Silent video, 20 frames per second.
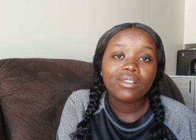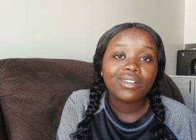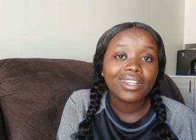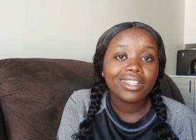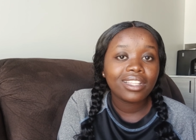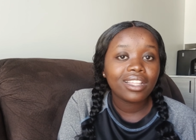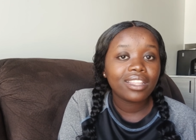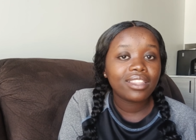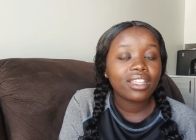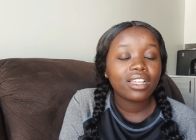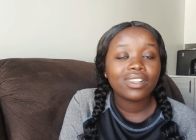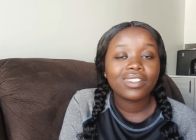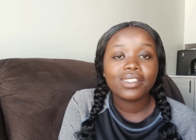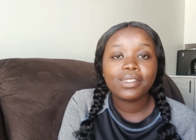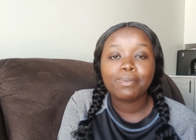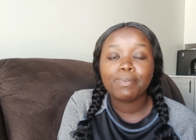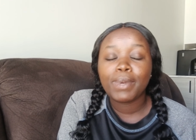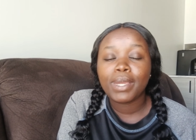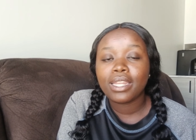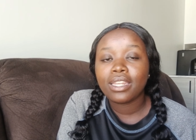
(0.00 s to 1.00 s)
rather than
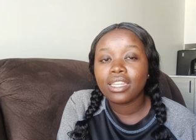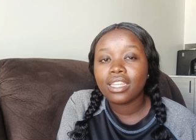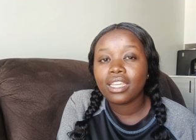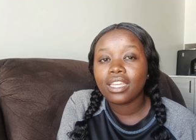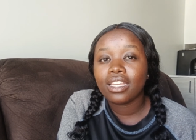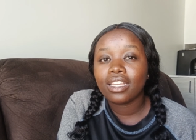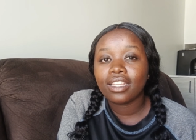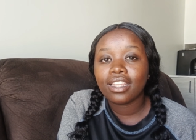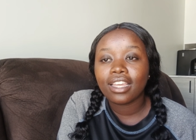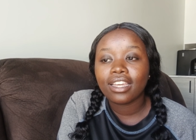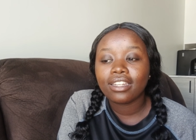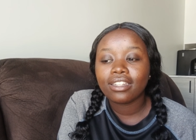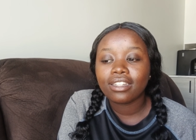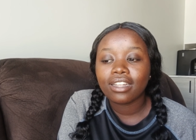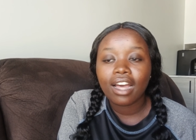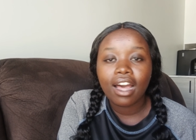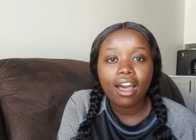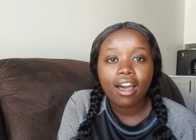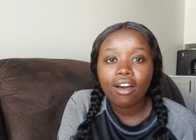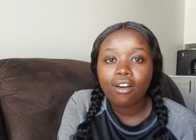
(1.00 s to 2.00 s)
spending like
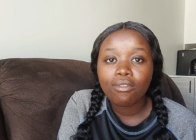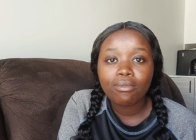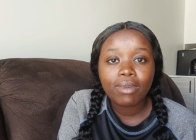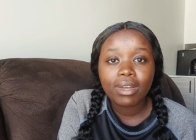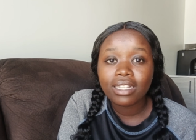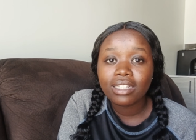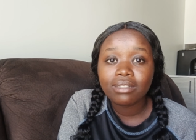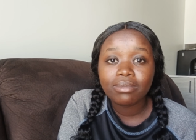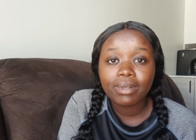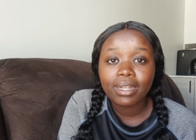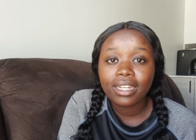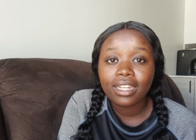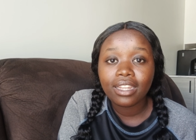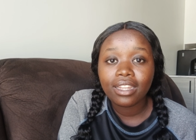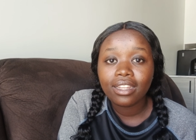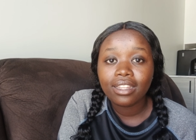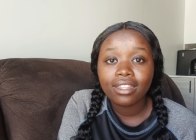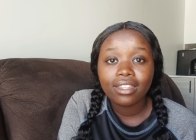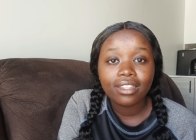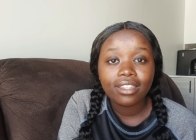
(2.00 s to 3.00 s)
how much
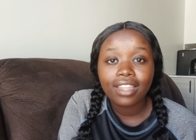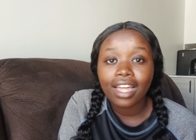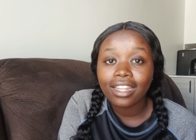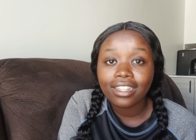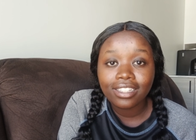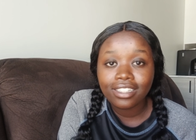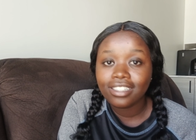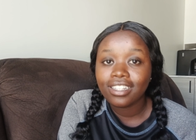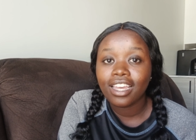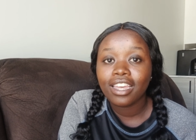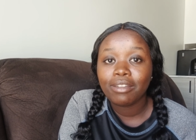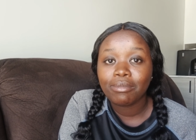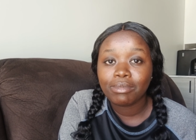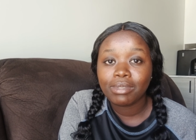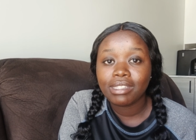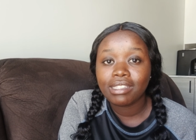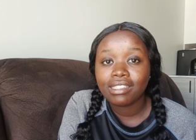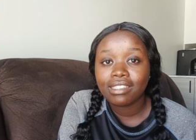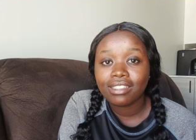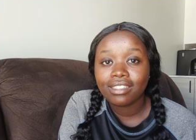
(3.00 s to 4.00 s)
money 30
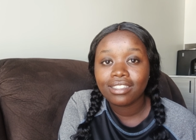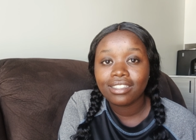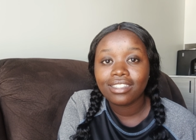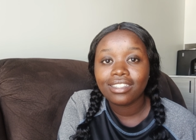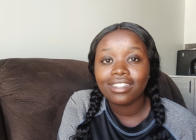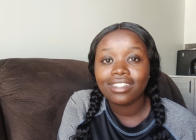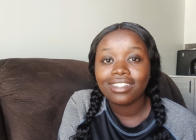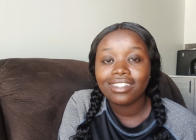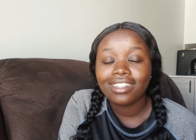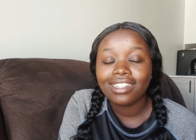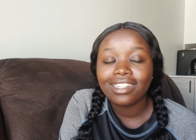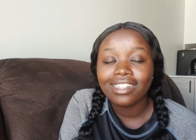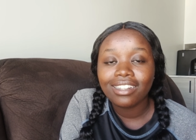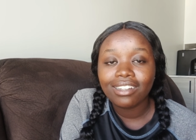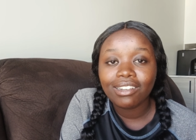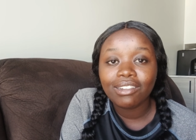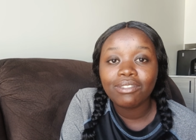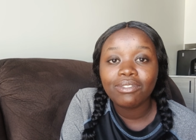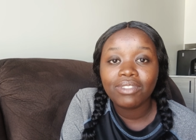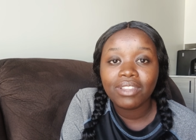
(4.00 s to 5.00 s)
times
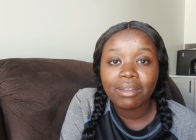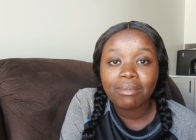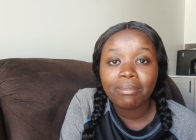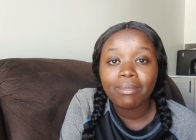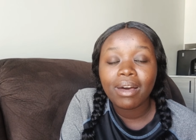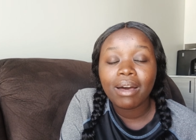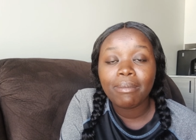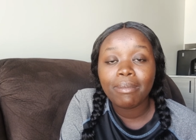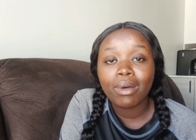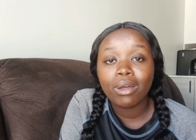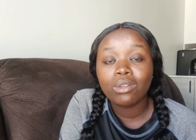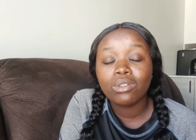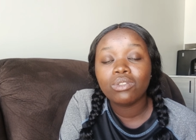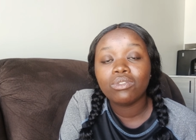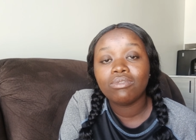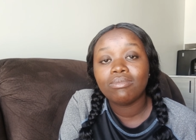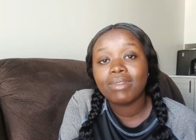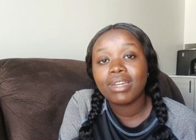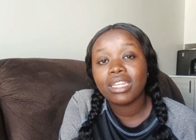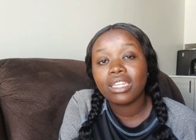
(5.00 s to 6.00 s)
of the amount
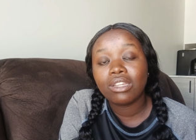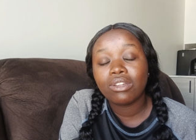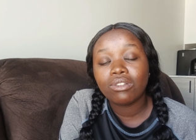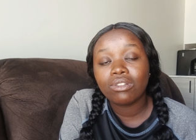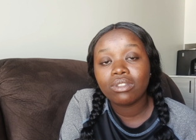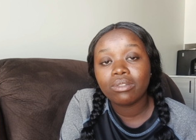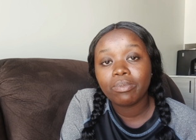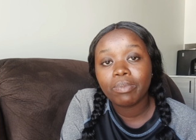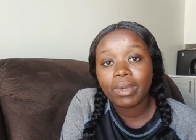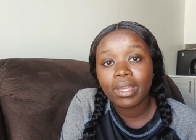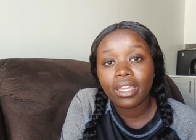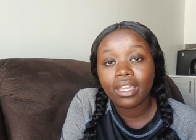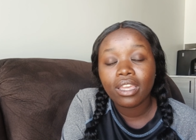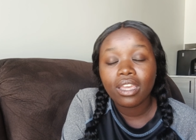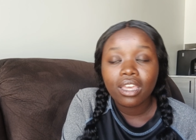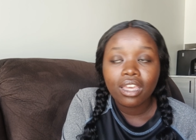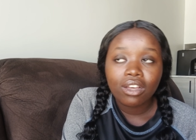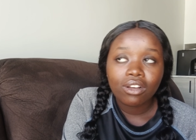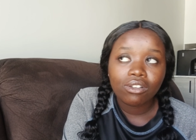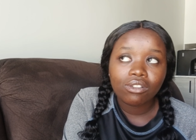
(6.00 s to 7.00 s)
of money you'll pay
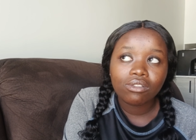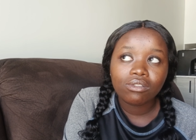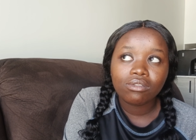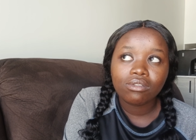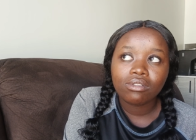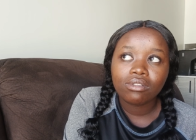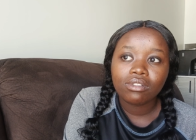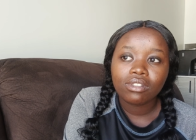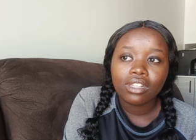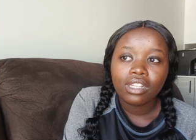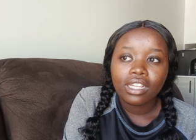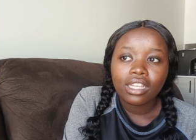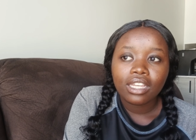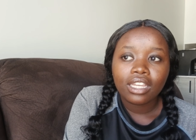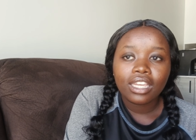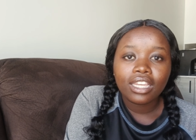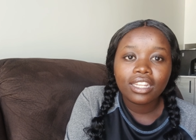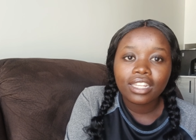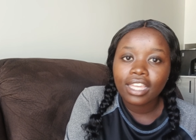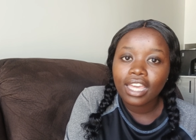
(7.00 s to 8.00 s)
because
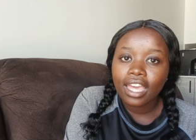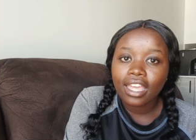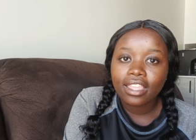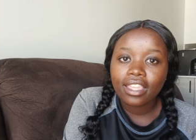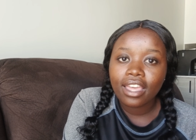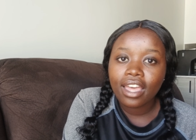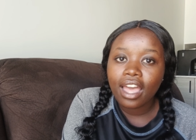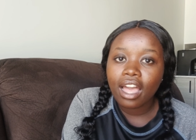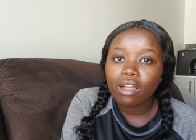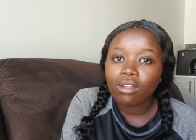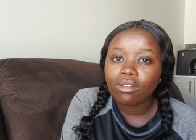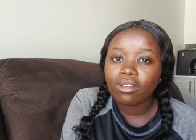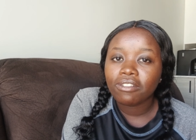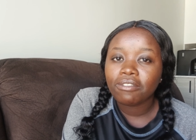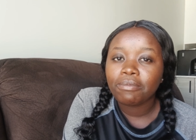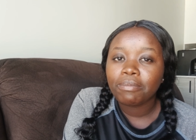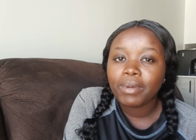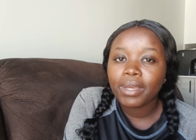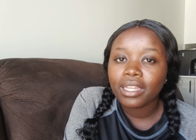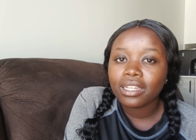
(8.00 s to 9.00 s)
in kenya i would
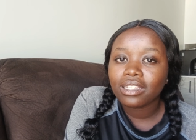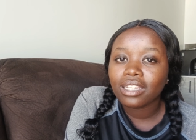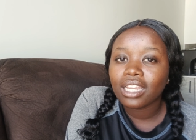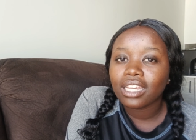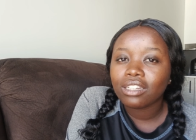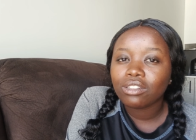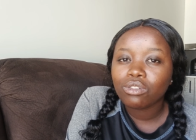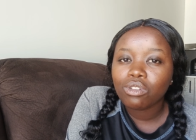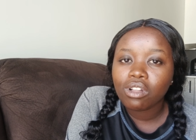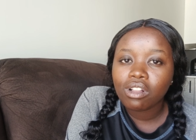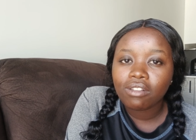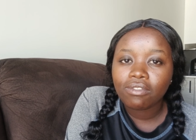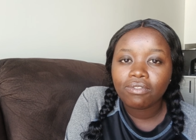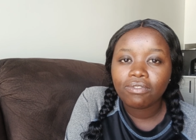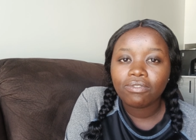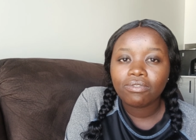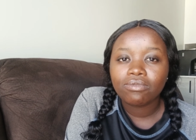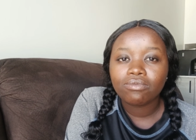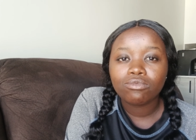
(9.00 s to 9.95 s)
have paid like 12